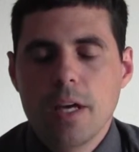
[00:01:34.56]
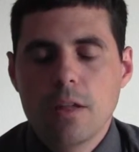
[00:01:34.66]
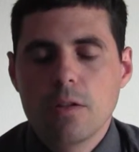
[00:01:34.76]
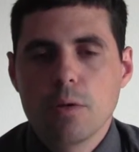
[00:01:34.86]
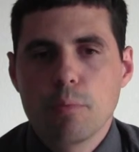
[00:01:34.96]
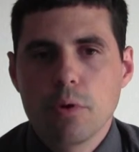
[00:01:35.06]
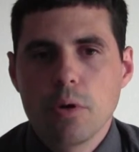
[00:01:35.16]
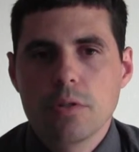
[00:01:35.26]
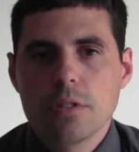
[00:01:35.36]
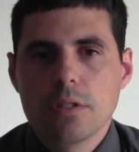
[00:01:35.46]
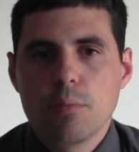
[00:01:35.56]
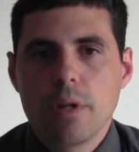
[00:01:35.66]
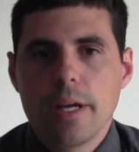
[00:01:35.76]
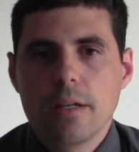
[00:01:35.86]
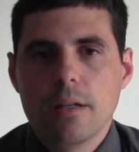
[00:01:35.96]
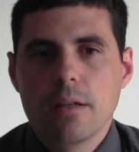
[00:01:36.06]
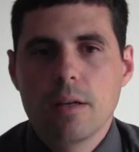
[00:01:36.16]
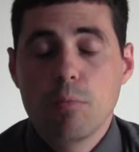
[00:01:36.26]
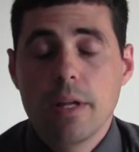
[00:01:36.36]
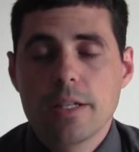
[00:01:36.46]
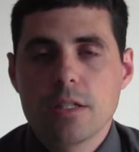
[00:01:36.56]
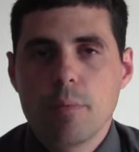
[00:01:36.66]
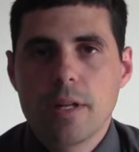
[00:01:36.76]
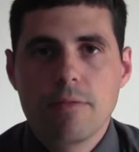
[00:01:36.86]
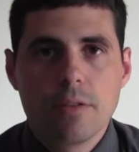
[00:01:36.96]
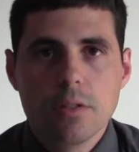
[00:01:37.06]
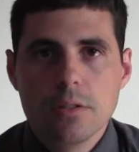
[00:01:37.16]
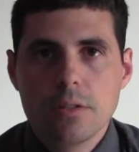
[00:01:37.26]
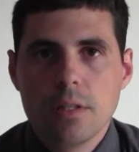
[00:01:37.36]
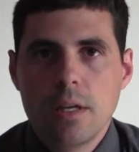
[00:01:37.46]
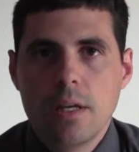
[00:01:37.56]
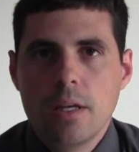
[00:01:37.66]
ethical approach applies to many fields.